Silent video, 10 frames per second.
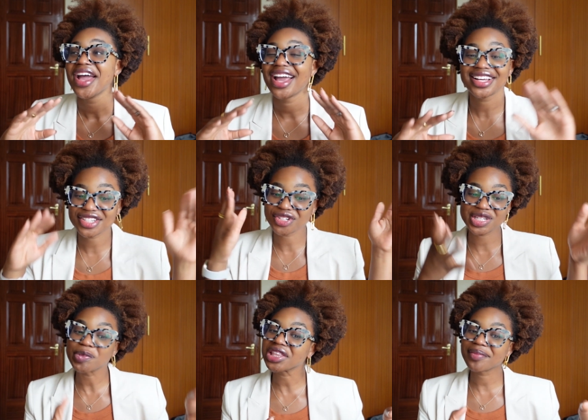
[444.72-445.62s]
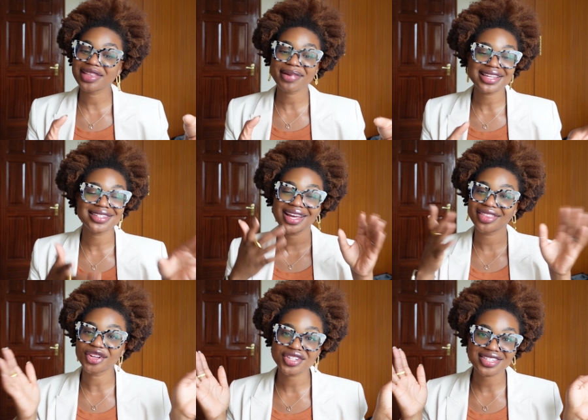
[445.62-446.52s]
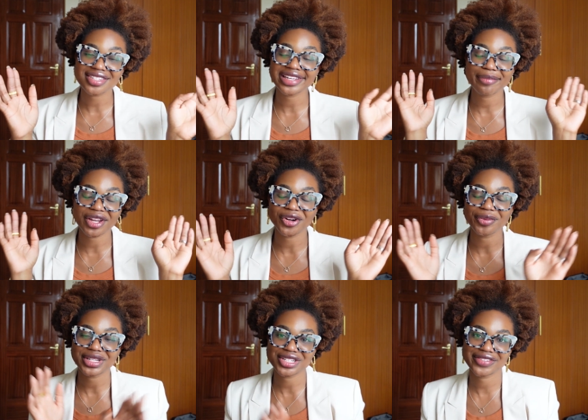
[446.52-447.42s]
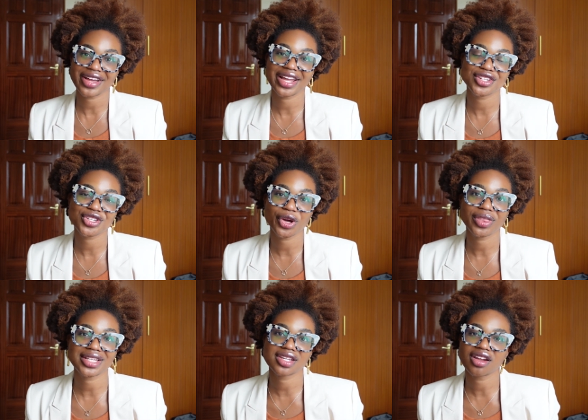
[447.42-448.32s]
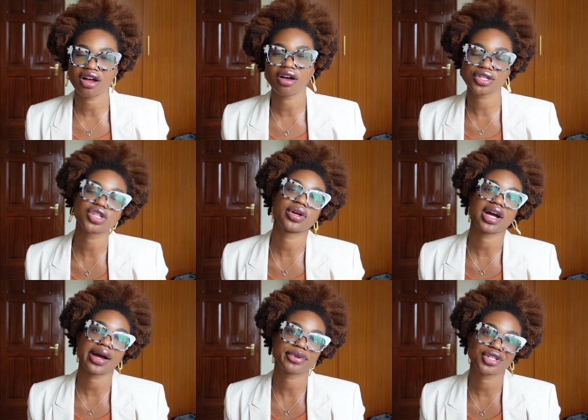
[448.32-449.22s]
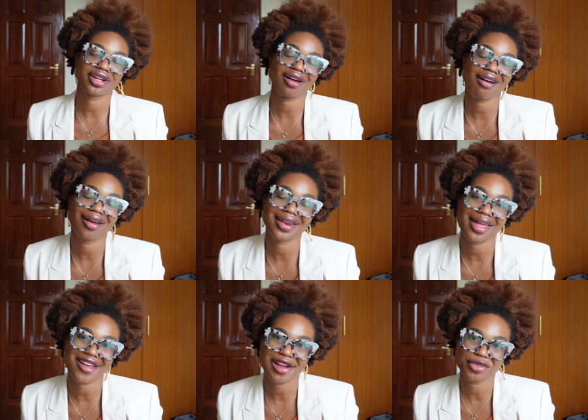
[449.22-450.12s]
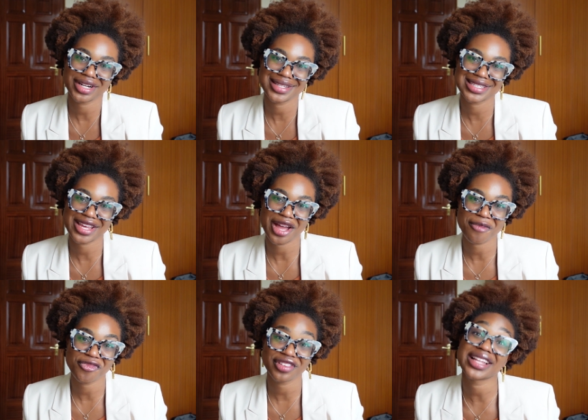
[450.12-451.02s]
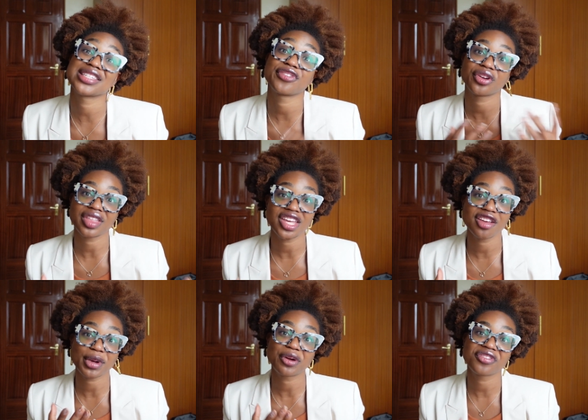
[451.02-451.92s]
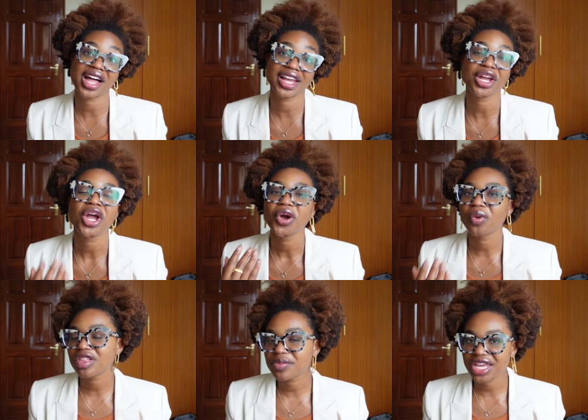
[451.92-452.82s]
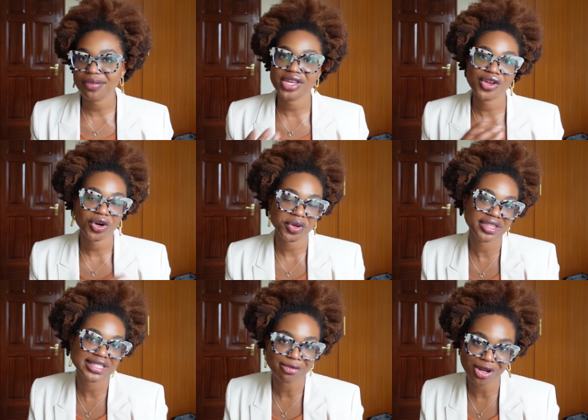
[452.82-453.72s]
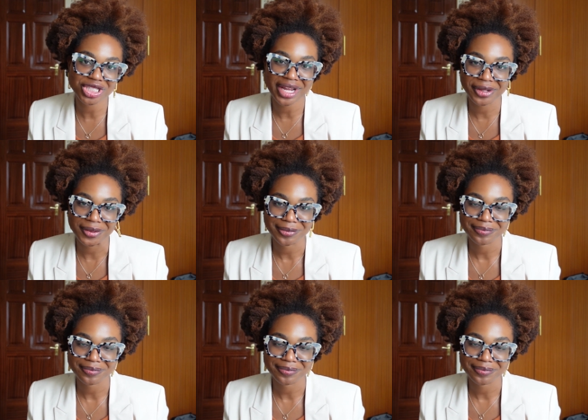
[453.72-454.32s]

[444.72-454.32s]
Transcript: because you can just put them in the bassinet and they'll just sleep and it'll be just fine. So that's an, also an option on Emirates um, flights if you're thinking about flying with a baby or with a small child.